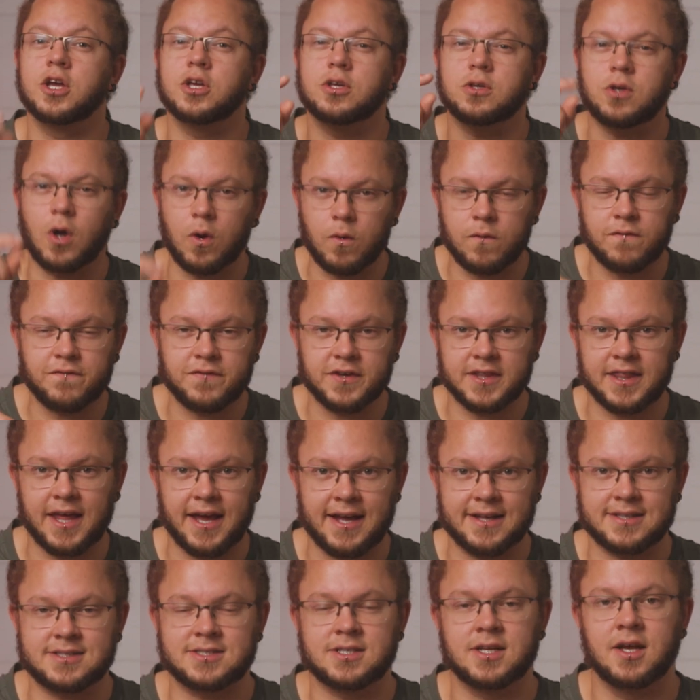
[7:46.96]
go for
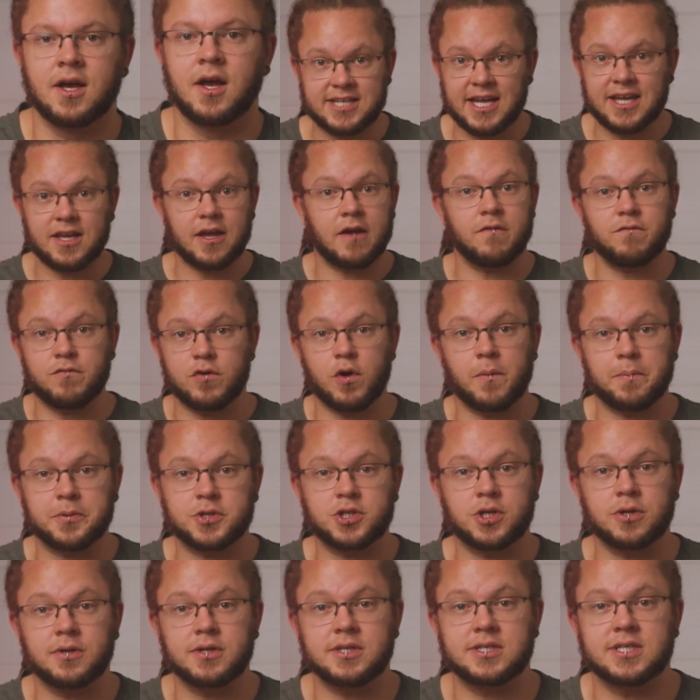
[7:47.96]
that. Take every
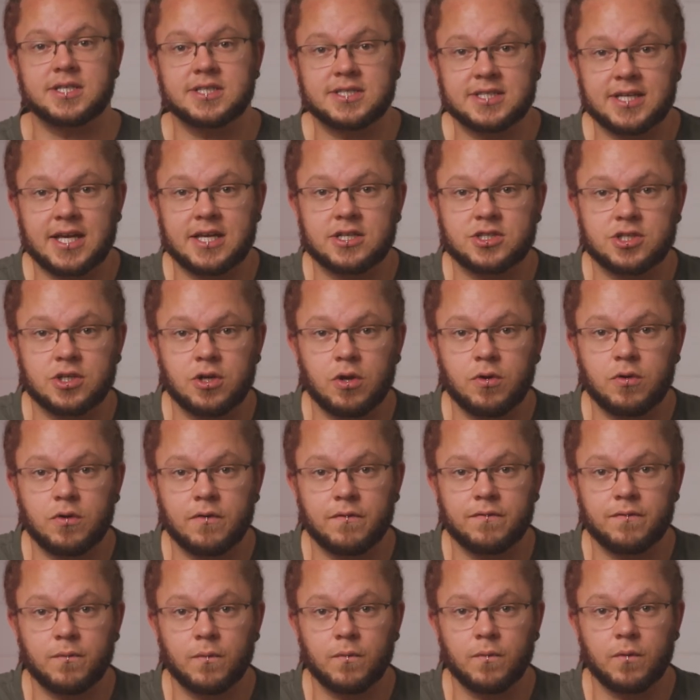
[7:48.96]
opportunity to get to know
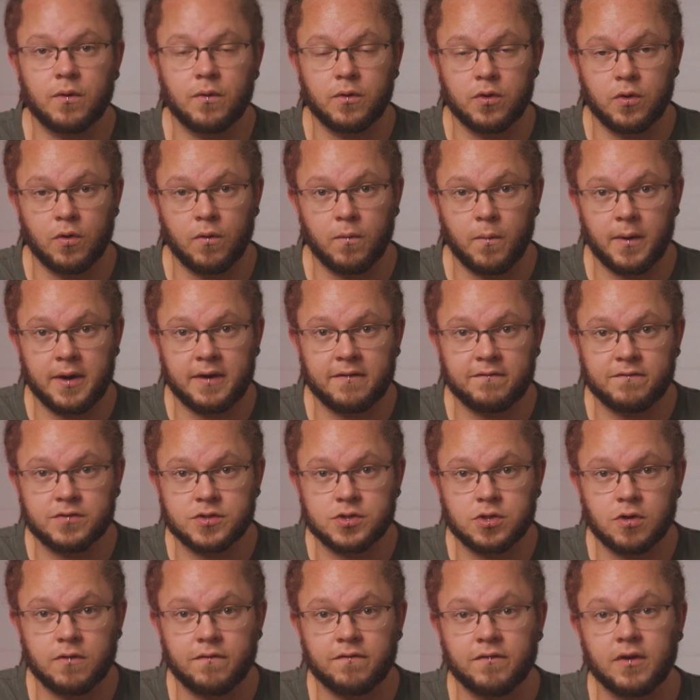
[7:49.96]
your wedding
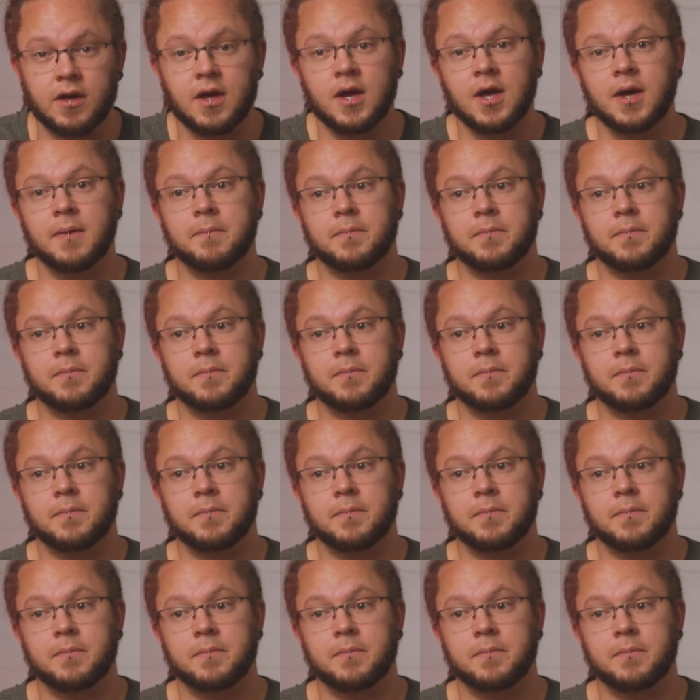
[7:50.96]
photographer,